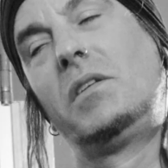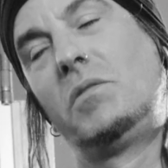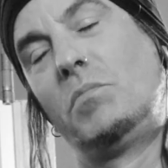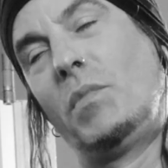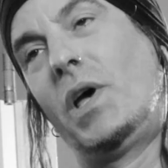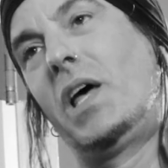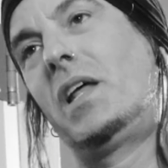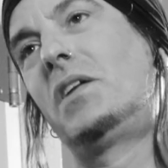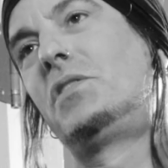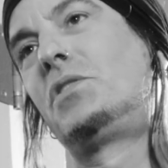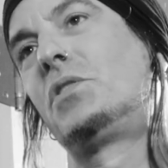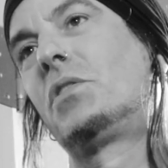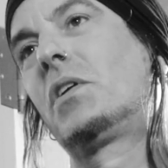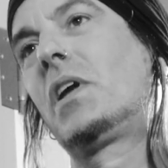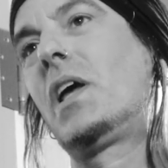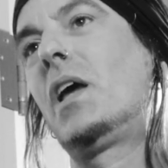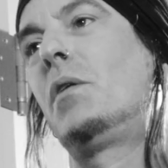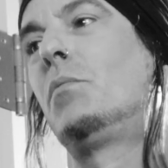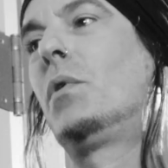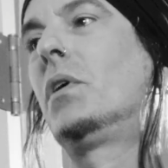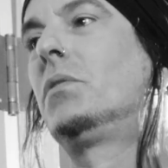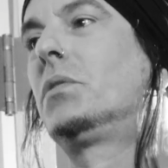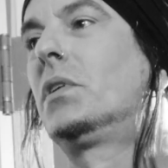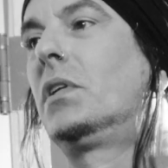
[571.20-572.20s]
Manager
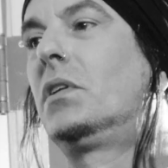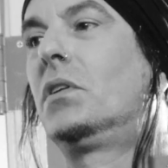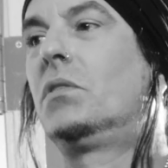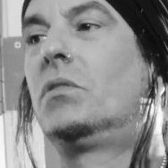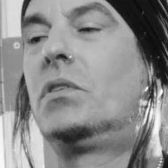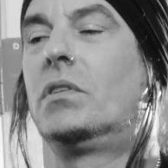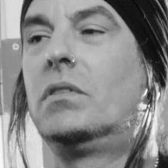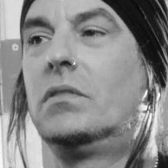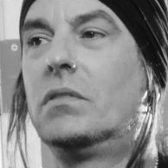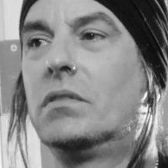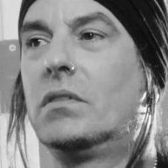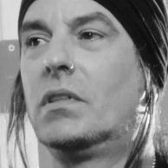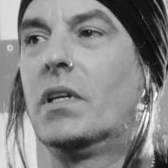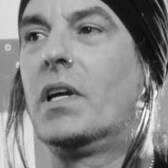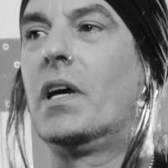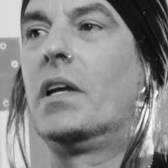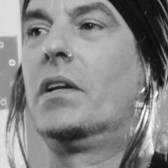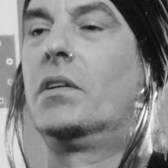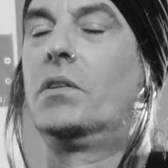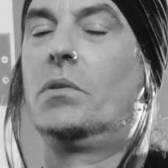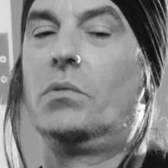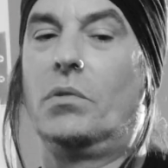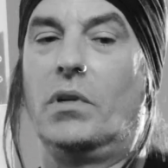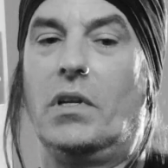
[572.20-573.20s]
came up and said, dude, you got
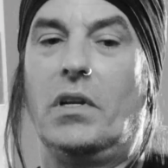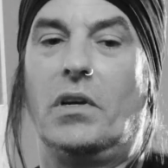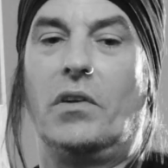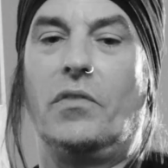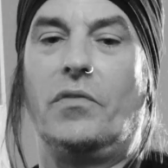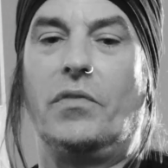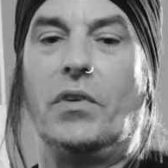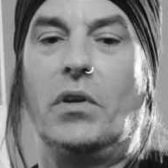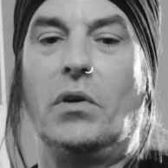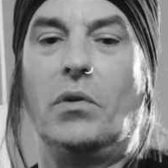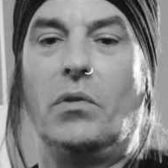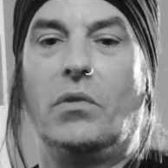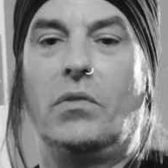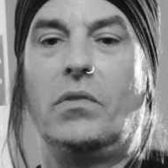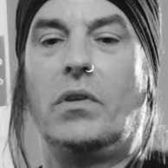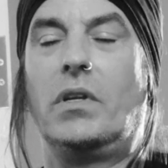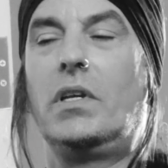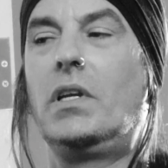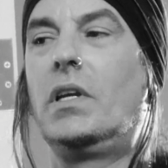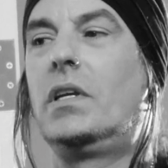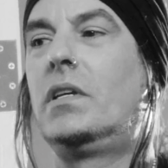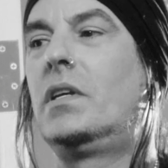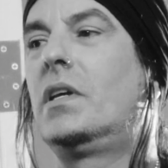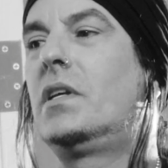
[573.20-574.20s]
to do an interview. And
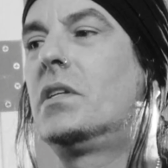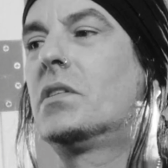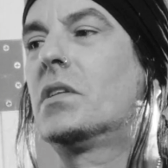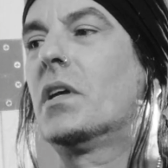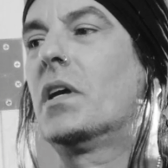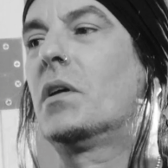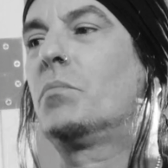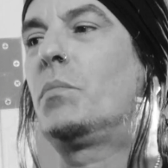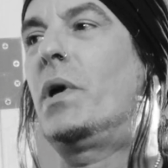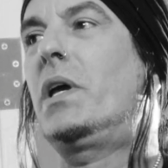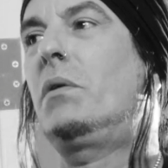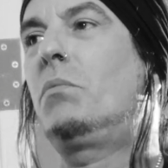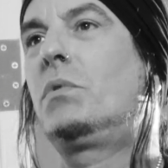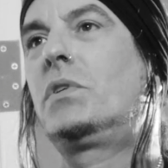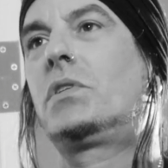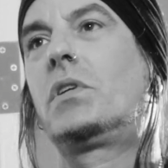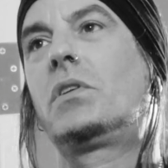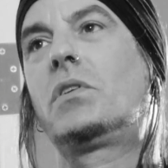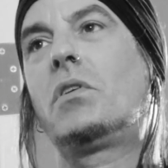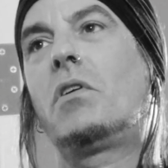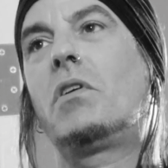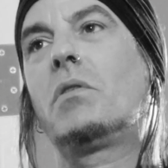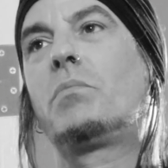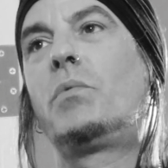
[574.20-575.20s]
he's like, man, we
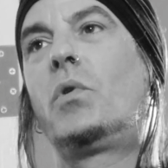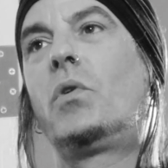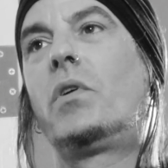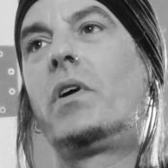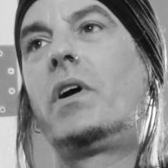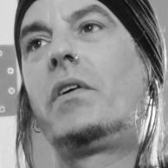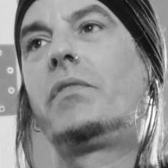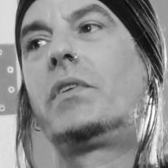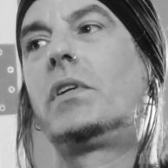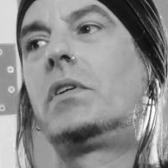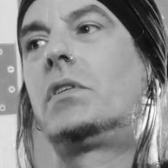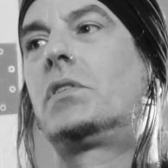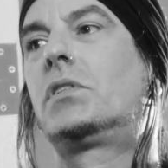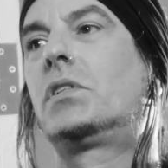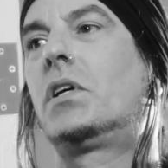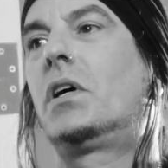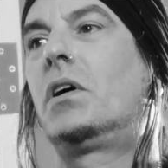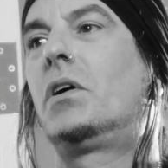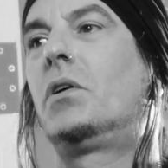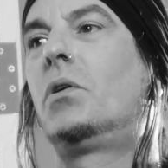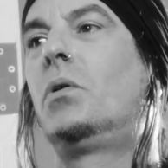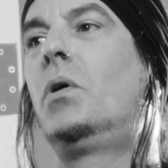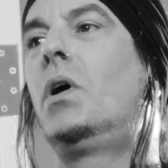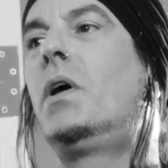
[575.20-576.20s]
should talk more after the
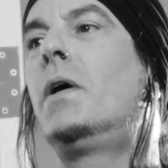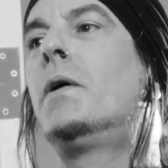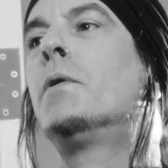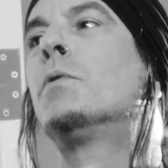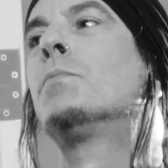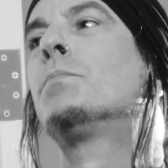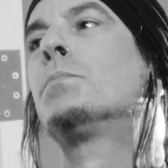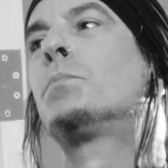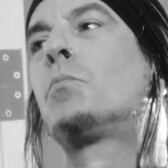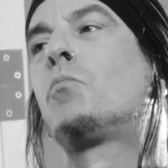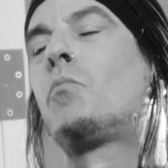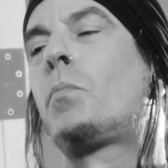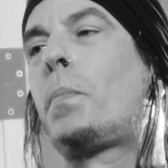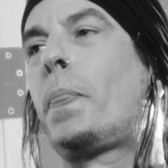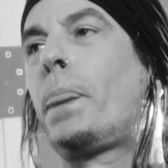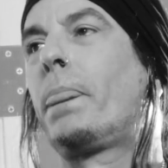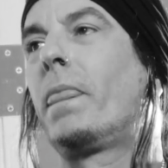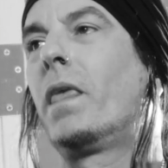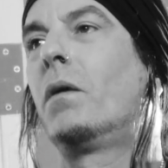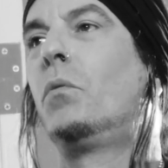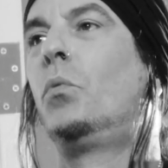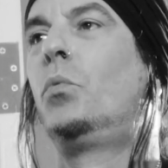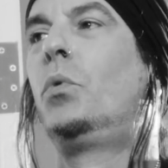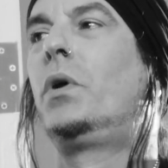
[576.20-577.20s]
show.
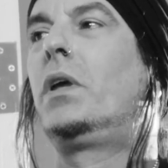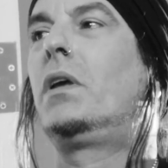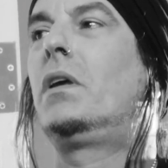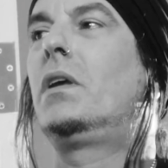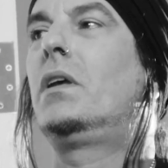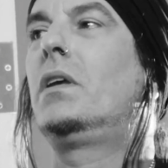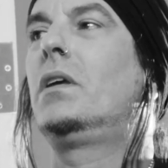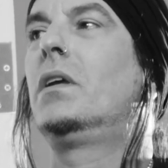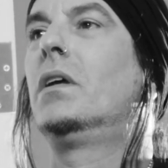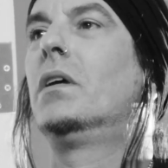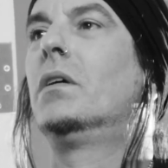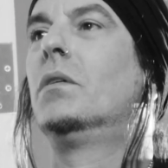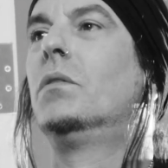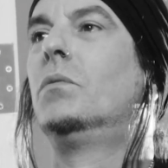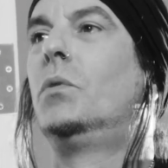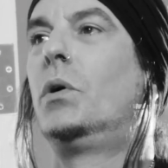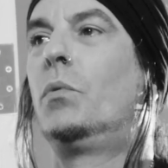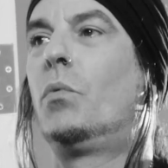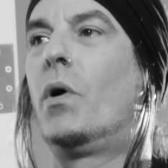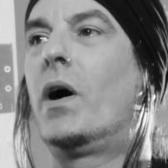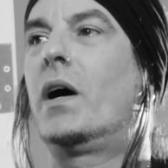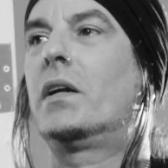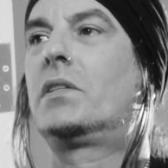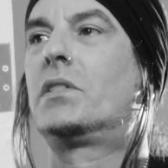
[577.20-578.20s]
We
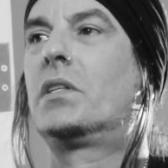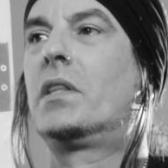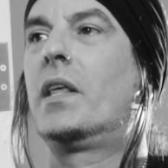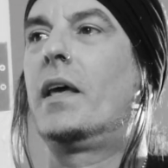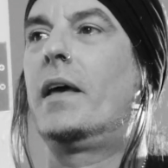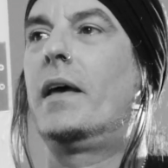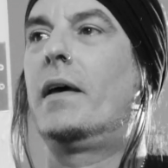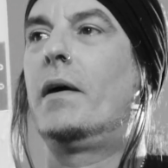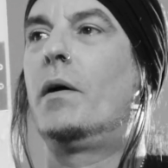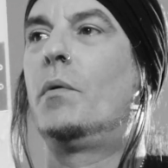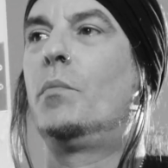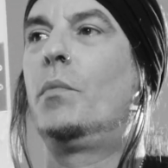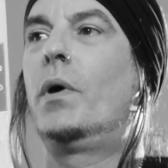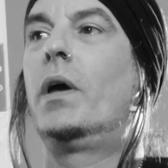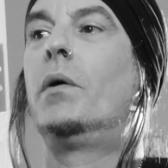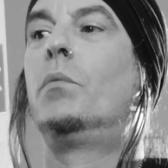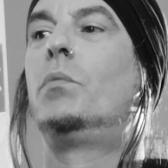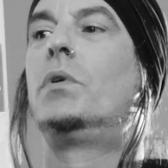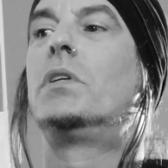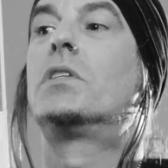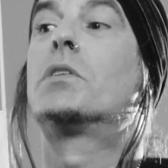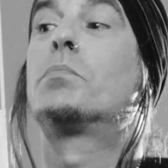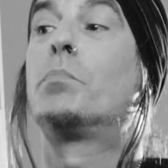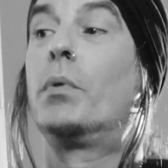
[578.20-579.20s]
watched them and
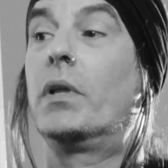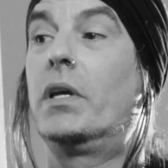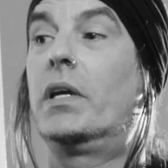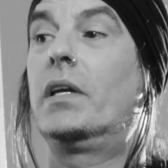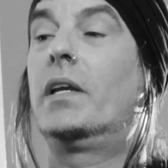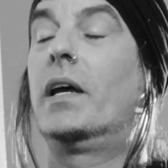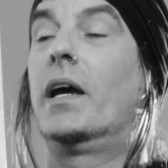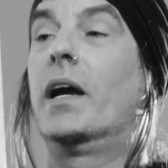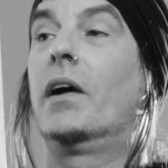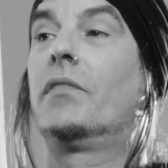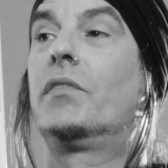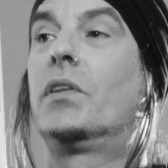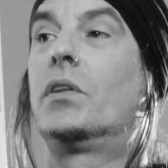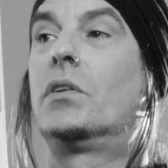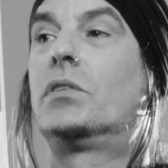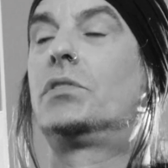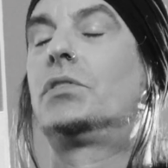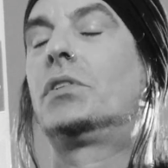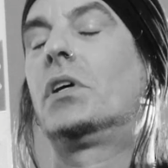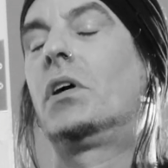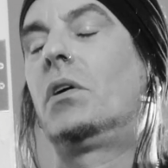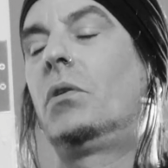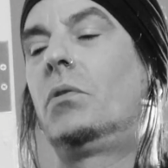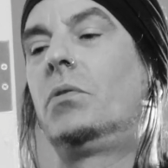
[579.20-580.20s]
we split after the
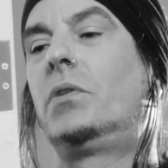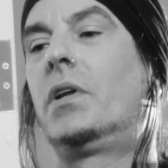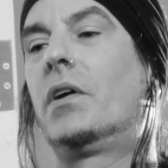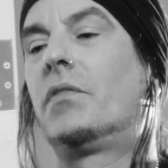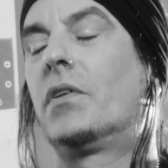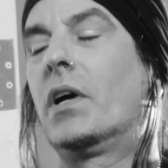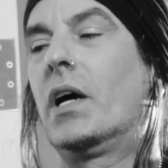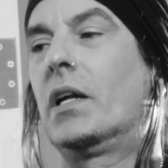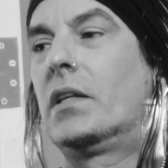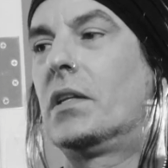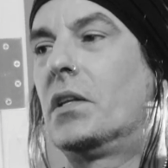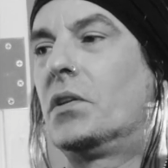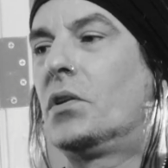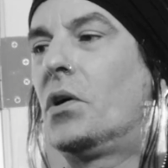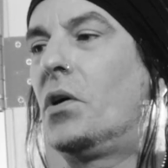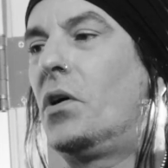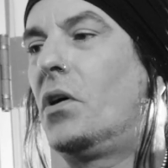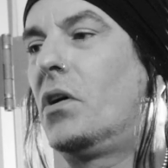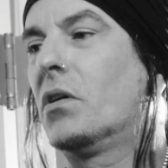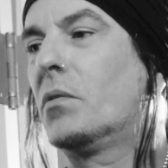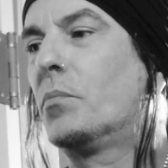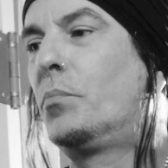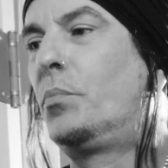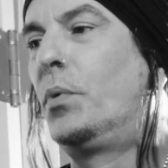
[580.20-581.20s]
show, never got to
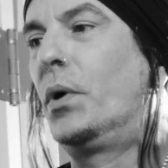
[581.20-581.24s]
talk.